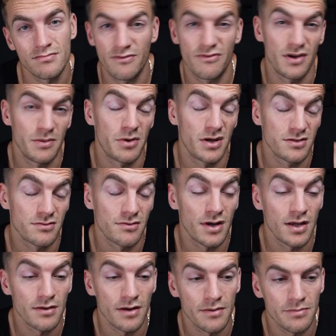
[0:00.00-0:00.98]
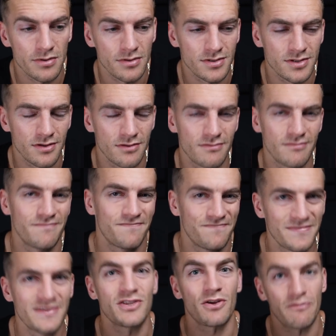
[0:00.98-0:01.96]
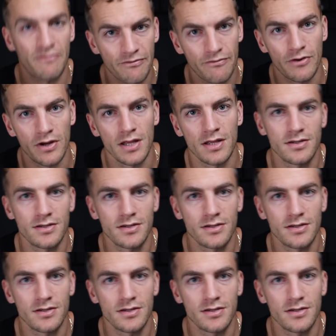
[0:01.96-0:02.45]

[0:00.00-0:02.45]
Free bread's great, right? But it's not free.